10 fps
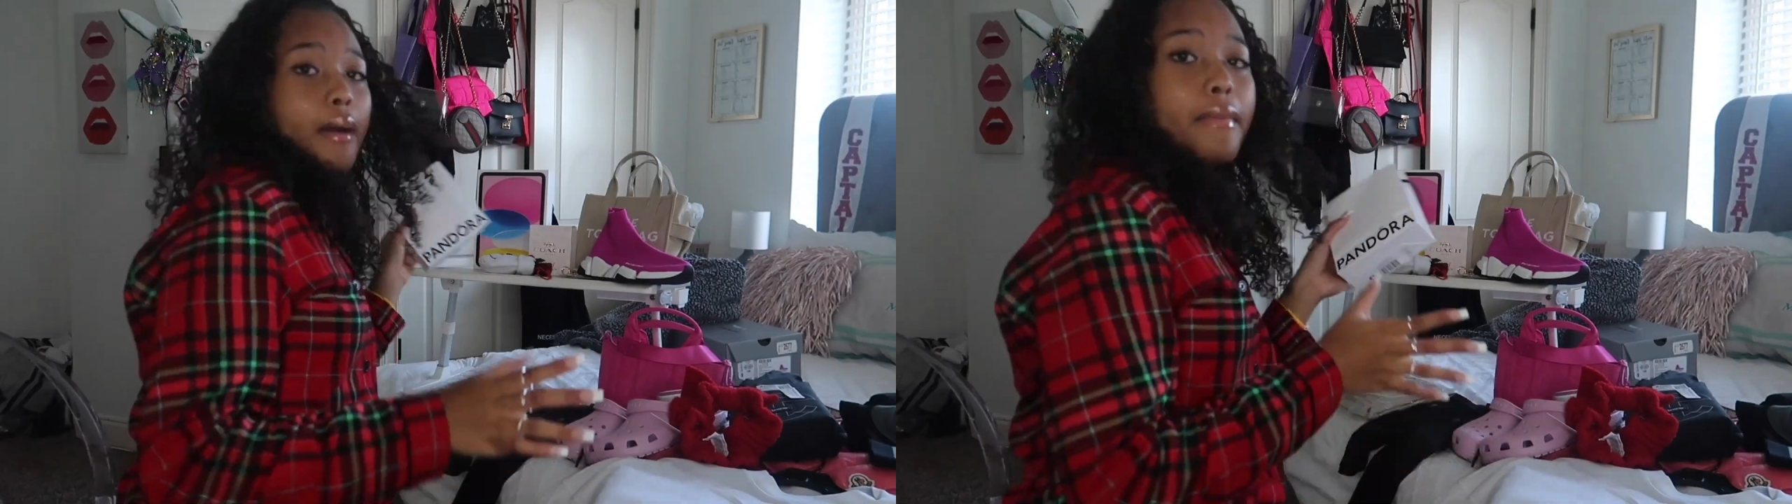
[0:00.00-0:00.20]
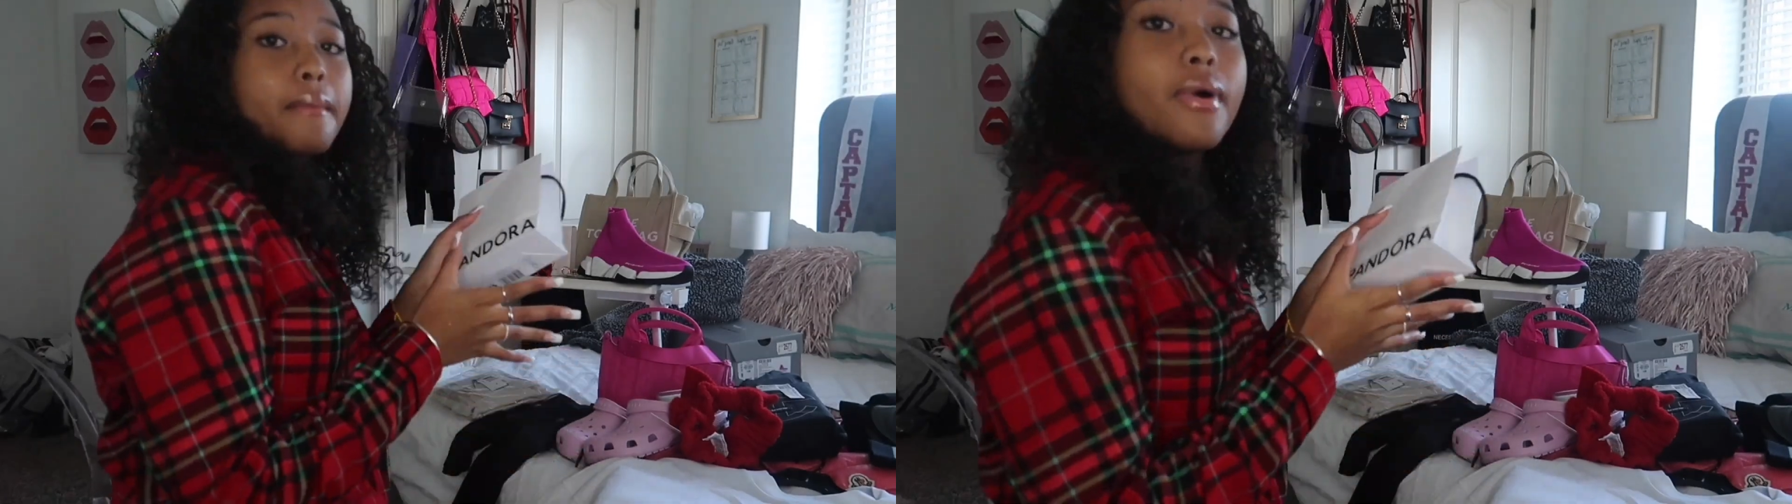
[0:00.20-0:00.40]

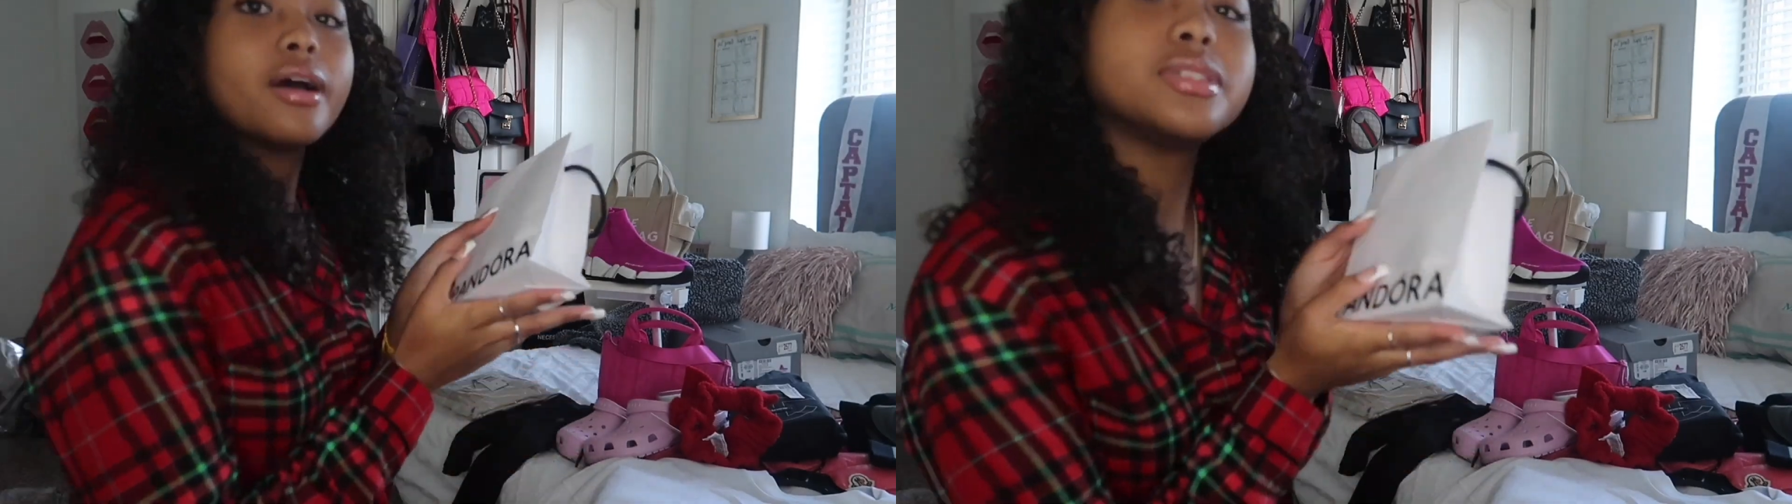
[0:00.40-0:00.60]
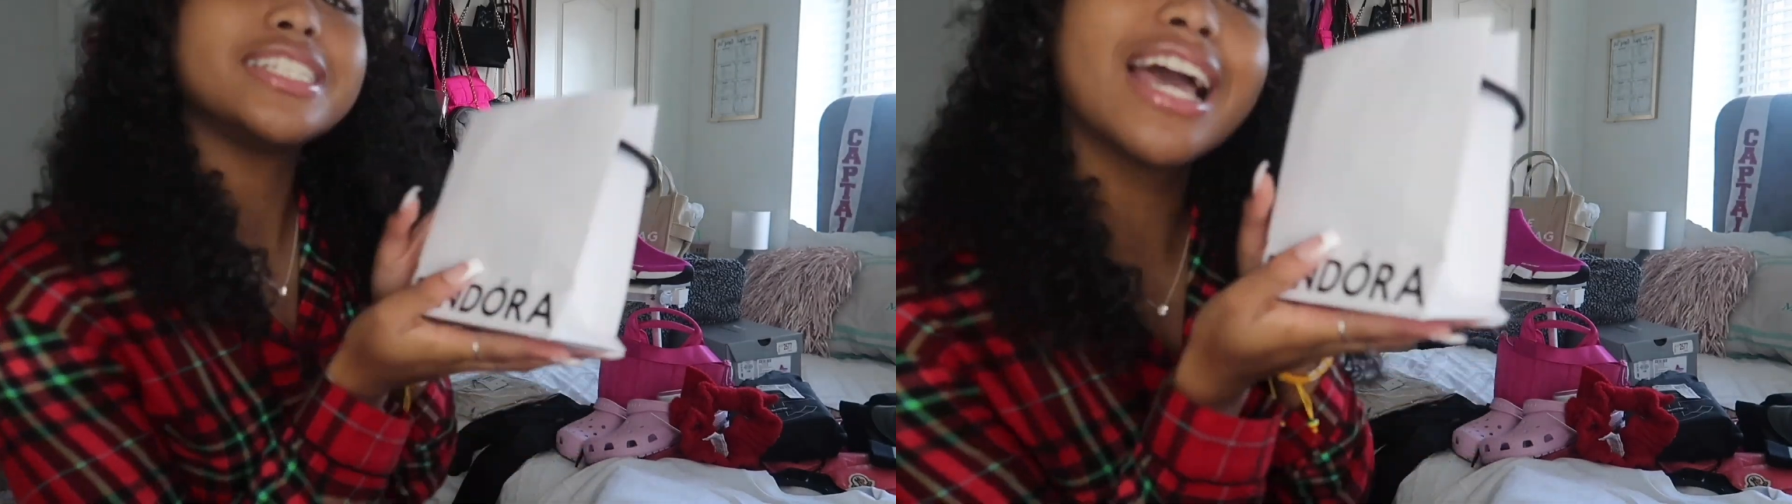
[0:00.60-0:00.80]
my
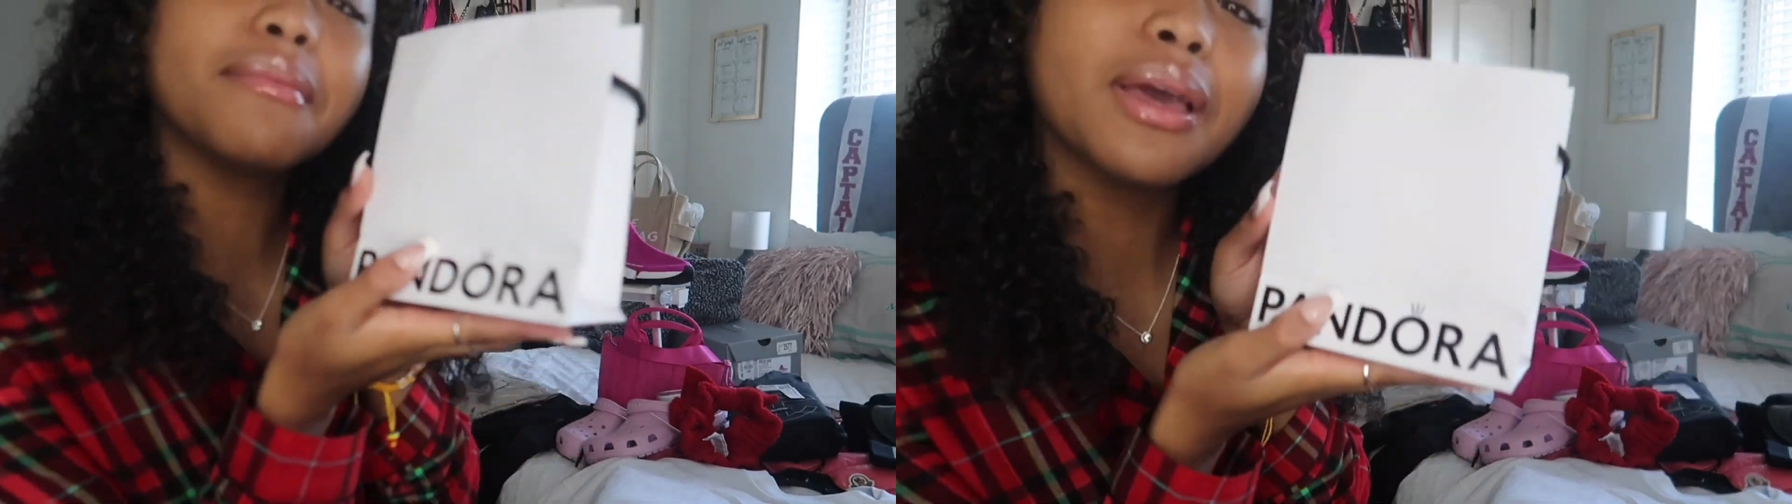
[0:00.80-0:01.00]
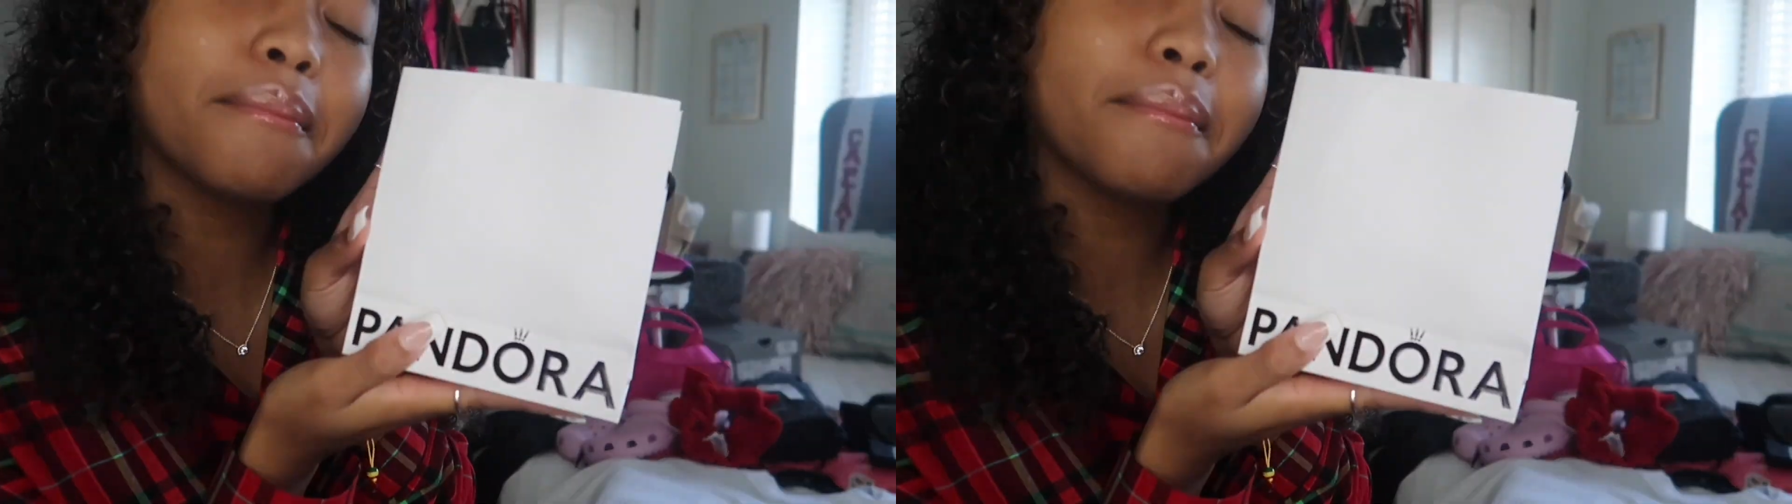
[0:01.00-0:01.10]
mom, she got me a